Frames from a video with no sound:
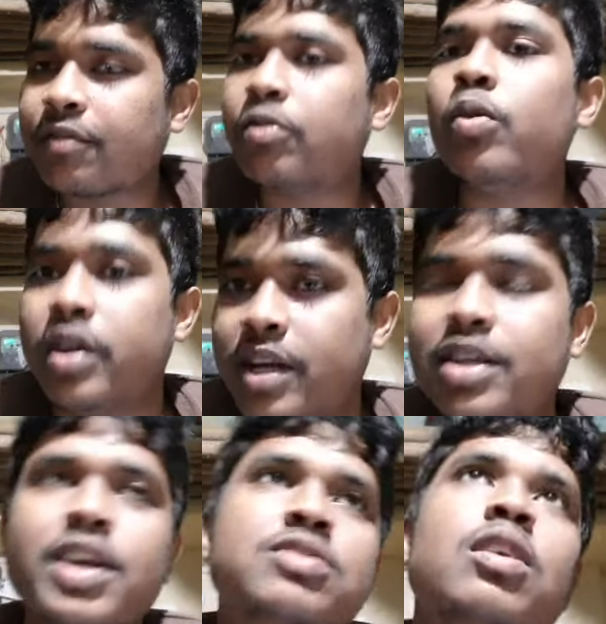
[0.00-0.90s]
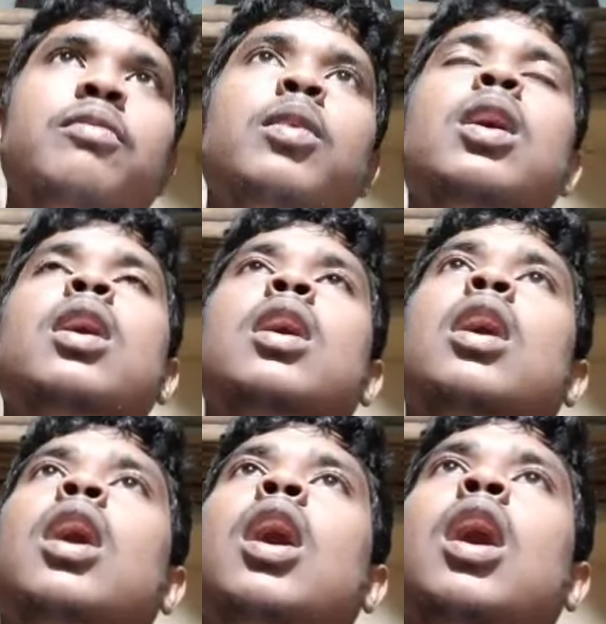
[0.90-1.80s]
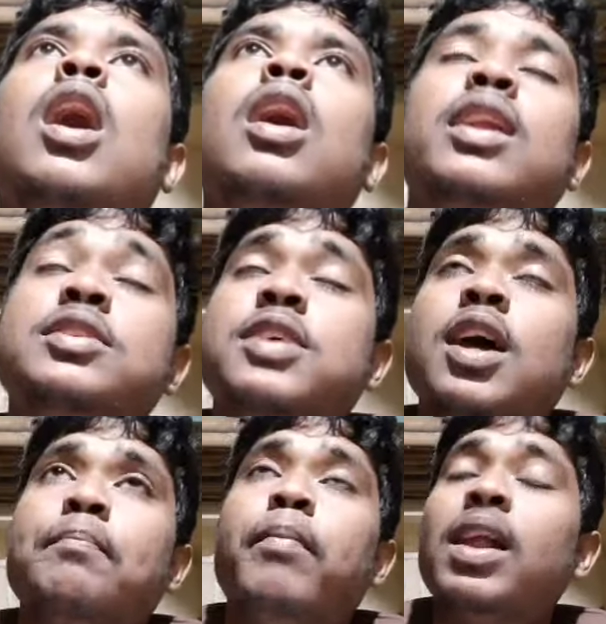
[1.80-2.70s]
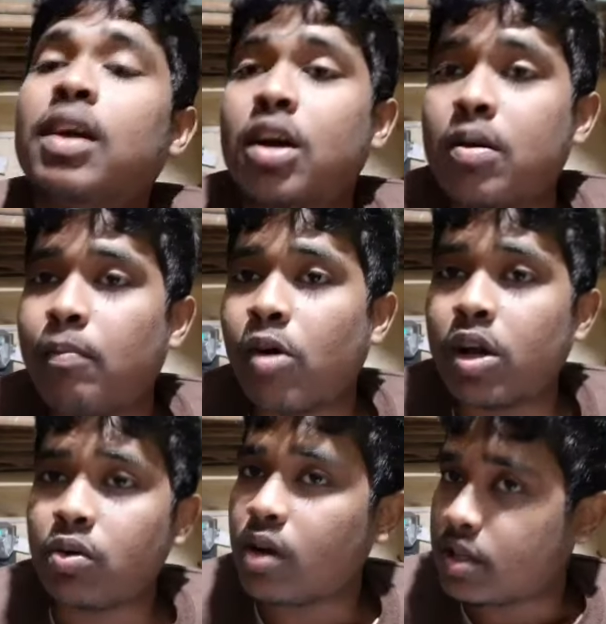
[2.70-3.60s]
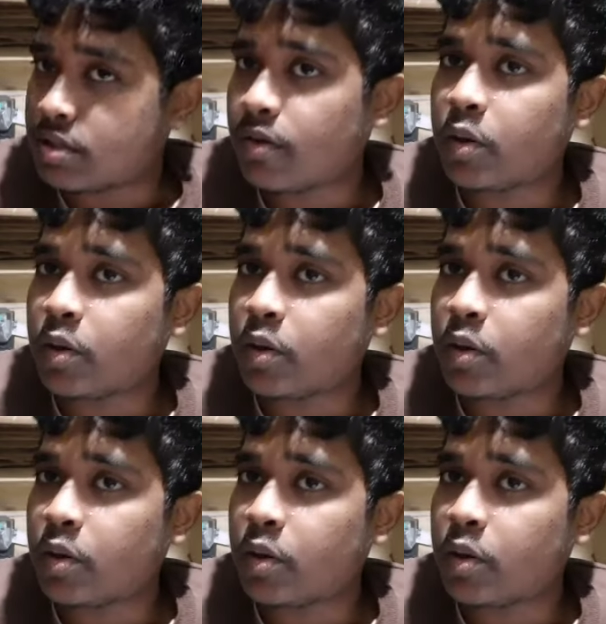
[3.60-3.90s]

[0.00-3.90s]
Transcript: fluid in case of let's say bulk modulus,